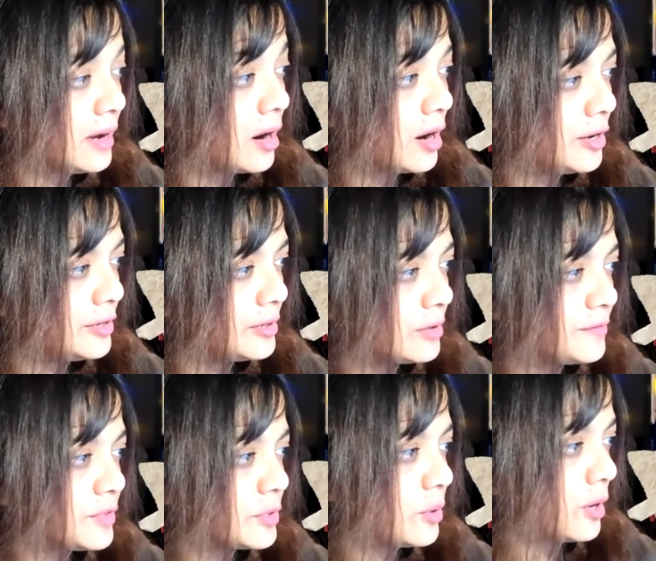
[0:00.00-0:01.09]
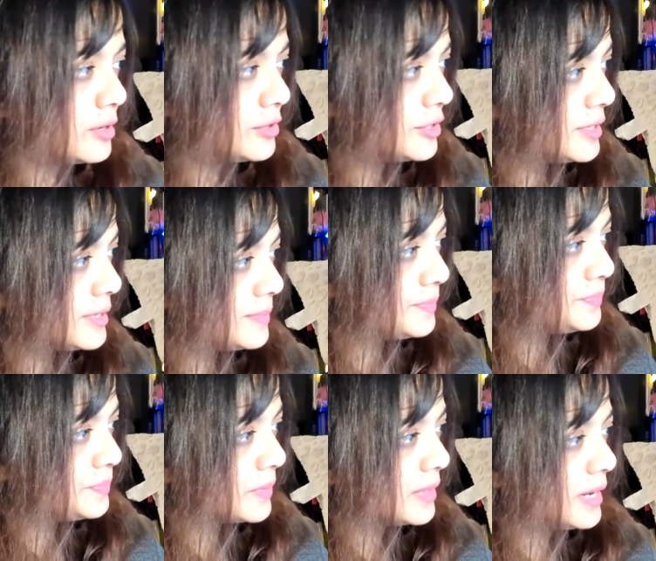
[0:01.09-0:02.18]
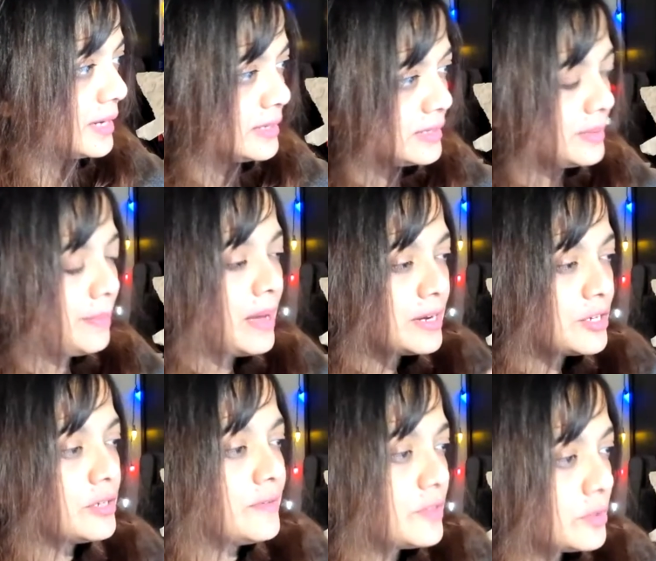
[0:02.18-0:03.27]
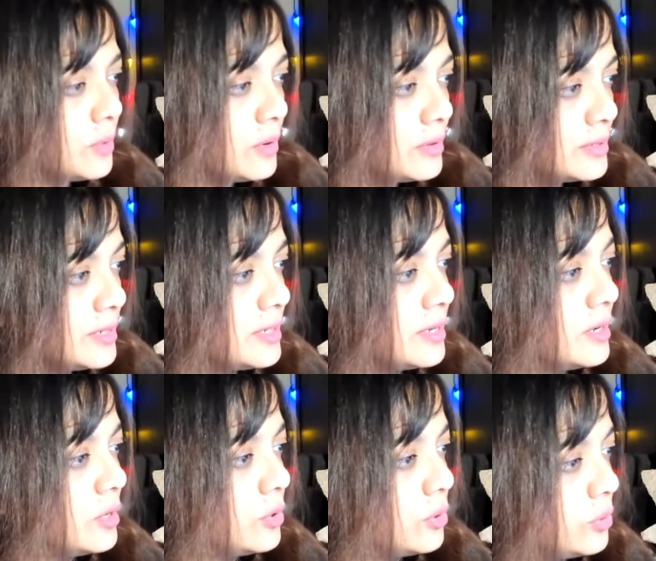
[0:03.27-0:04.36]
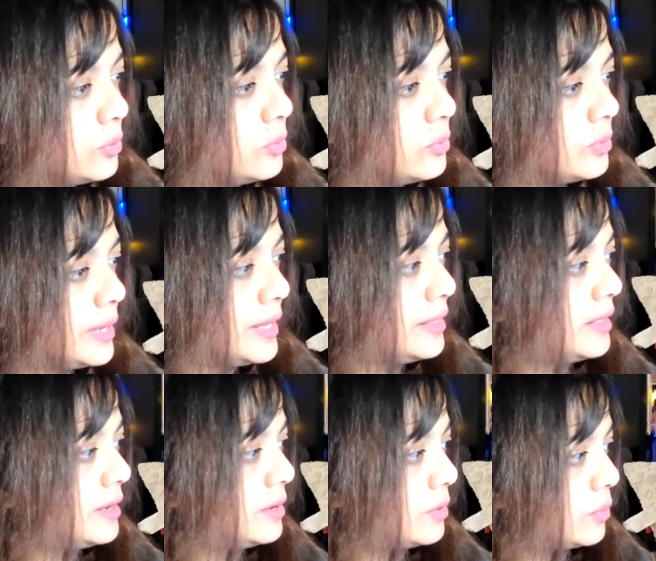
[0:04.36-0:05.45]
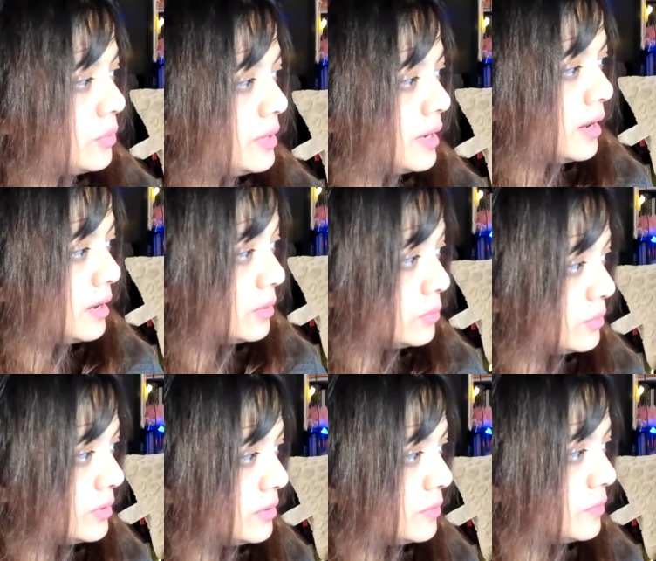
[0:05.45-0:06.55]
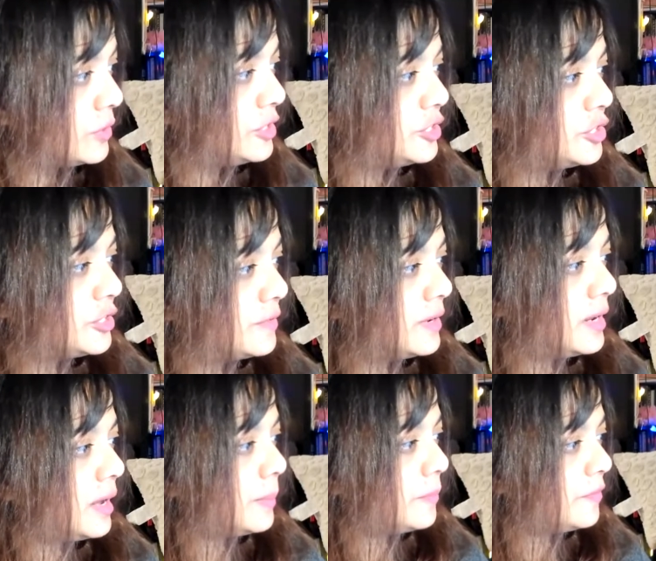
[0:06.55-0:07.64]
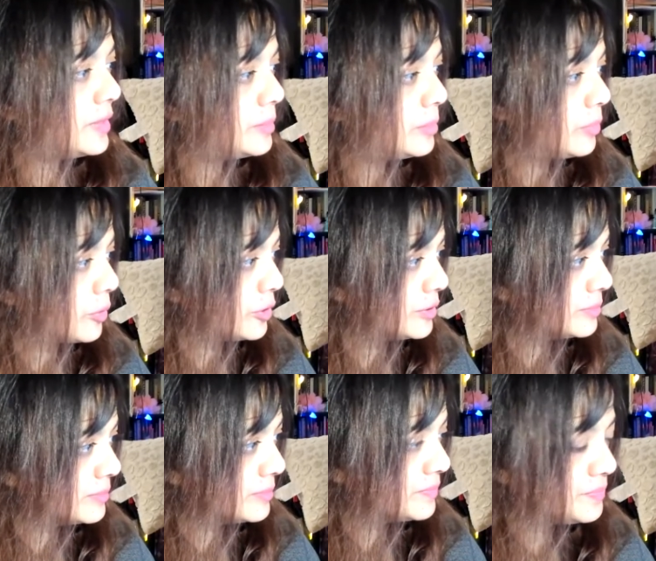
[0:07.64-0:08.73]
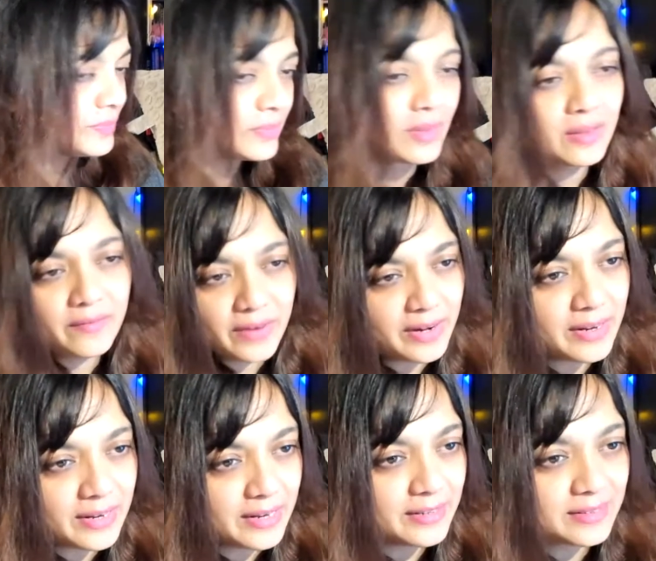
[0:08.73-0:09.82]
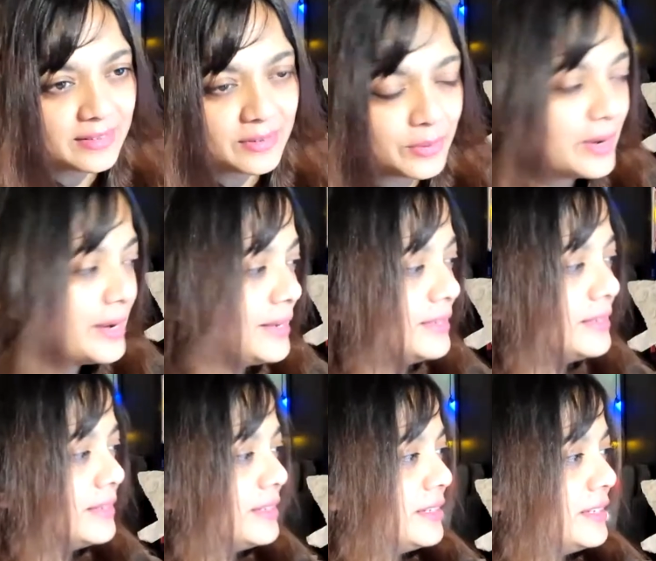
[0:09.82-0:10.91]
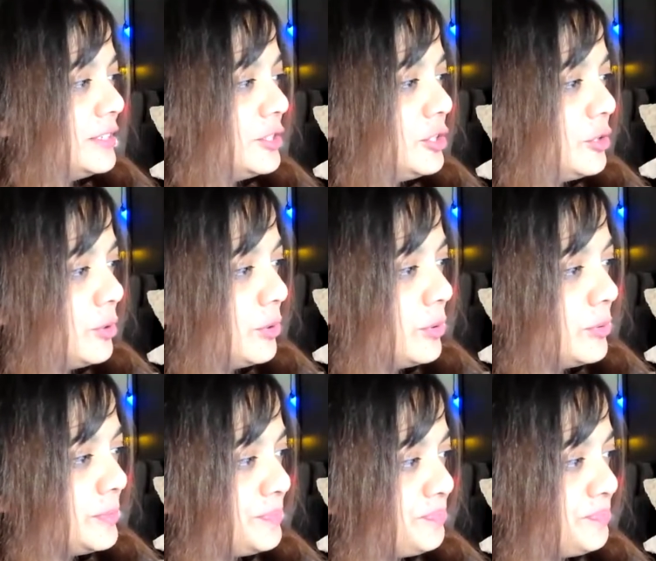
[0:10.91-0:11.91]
ardor of scholars, that is, the passion of scholars, who in the known alone would shrivel up with boredom." Very clear, right? So